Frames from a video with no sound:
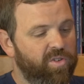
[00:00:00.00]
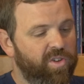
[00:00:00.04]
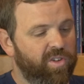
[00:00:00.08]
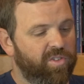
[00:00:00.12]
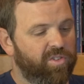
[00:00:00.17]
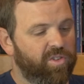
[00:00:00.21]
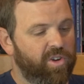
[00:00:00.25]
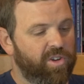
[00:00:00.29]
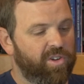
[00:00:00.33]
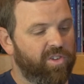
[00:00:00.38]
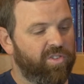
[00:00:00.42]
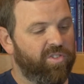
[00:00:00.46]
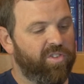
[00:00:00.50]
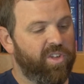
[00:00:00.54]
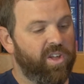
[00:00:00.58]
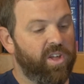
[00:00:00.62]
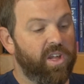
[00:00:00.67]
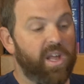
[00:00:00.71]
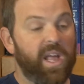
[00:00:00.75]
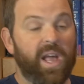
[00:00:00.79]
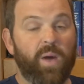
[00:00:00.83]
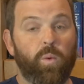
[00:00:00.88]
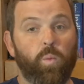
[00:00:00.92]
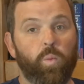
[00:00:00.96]
can start to
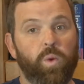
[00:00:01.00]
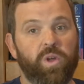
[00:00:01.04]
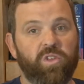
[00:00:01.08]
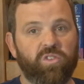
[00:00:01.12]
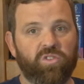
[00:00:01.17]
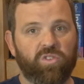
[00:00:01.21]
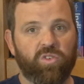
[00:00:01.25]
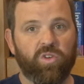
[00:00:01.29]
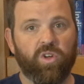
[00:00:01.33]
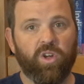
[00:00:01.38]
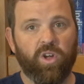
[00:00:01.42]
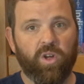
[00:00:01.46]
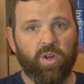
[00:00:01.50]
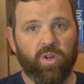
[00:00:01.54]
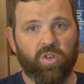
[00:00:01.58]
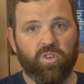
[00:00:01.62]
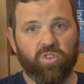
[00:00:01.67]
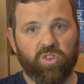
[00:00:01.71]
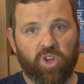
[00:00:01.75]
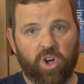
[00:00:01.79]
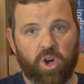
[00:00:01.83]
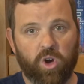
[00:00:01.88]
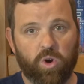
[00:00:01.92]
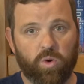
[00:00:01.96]
see which
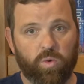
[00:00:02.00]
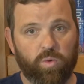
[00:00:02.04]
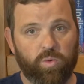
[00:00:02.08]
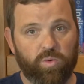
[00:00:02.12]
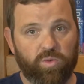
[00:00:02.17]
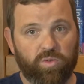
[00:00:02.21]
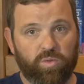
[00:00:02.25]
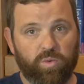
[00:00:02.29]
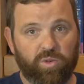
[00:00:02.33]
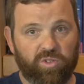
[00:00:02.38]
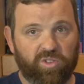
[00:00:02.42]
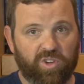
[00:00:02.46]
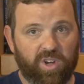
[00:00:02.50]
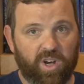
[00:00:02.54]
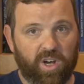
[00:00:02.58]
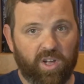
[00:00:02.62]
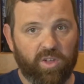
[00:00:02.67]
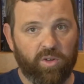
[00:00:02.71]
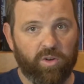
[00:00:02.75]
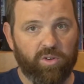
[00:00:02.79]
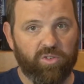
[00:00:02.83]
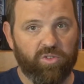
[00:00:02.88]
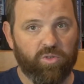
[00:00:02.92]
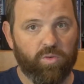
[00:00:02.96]
tones, which
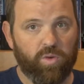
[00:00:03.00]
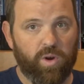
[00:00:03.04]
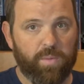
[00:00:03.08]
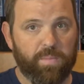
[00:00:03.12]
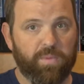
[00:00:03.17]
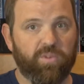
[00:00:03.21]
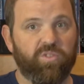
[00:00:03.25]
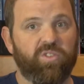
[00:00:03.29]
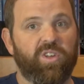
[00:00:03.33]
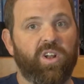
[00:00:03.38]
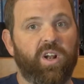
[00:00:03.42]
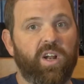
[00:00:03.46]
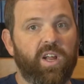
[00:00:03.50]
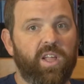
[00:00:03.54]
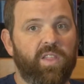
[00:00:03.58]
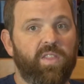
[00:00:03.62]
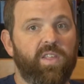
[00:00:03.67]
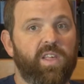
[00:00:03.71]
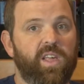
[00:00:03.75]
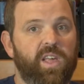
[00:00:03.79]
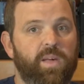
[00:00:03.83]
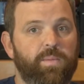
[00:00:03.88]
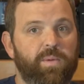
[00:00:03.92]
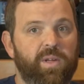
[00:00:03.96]
colors are represented in
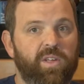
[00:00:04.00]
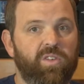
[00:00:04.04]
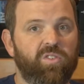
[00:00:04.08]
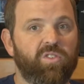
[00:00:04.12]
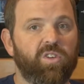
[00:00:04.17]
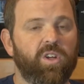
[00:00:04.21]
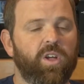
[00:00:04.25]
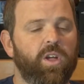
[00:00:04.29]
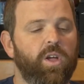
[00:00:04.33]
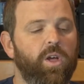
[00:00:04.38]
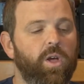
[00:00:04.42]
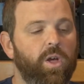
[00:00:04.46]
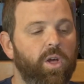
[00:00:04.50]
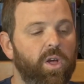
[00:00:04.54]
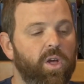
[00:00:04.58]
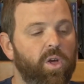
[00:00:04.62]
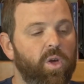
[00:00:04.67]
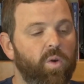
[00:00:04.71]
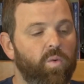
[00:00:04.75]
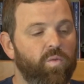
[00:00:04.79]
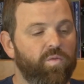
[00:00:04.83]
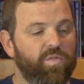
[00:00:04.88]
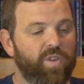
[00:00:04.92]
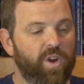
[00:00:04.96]
the image
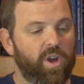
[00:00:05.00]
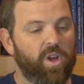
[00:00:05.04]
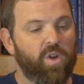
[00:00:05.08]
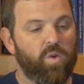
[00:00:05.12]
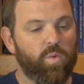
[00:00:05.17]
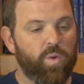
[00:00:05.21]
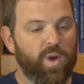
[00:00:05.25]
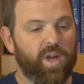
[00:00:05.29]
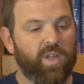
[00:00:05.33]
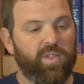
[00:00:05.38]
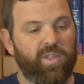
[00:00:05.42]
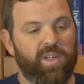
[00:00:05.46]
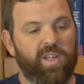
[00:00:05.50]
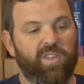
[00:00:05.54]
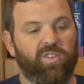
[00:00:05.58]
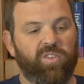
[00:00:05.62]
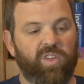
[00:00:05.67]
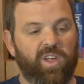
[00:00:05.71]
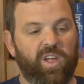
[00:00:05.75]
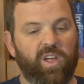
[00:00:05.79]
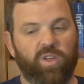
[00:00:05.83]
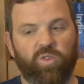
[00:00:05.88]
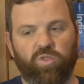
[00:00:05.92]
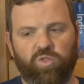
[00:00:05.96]
very quickly. It's
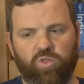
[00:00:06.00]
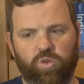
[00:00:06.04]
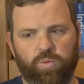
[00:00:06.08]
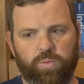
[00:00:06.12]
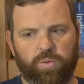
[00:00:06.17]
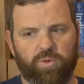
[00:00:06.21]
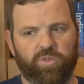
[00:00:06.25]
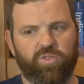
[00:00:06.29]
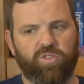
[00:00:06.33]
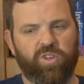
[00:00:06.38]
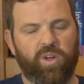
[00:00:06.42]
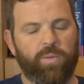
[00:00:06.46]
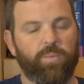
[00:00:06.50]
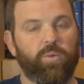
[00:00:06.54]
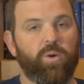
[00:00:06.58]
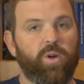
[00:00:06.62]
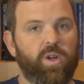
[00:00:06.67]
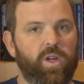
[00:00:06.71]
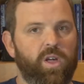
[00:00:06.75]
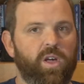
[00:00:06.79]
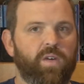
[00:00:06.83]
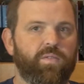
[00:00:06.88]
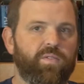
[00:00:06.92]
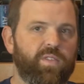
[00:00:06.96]
like a super
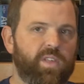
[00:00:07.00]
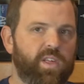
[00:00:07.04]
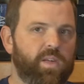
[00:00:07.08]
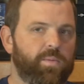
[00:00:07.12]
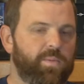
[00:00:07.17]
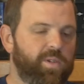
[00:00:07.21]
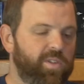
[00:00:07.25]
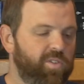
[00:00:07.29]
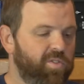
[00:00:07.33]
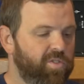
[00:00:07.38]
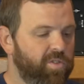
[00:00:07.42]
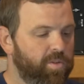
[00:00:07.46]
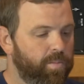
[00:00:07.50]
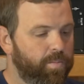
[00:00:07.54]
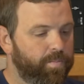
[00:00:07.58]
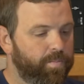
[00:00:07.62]
summary of the image.